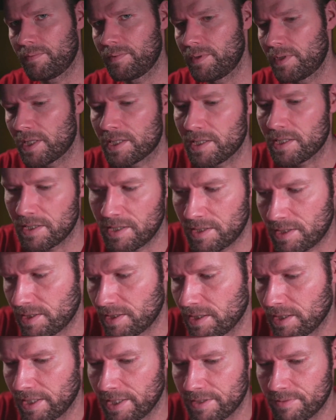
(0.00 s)
this is
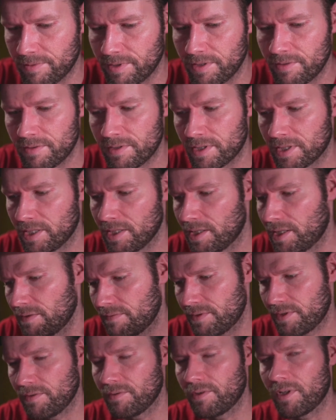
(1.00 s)
the lens we use. It
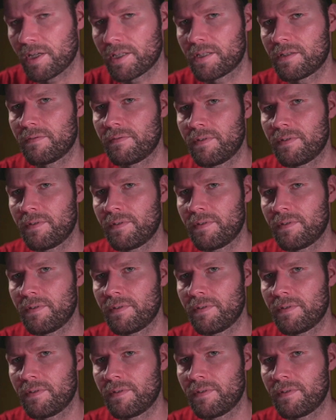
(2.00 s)
gives you lots of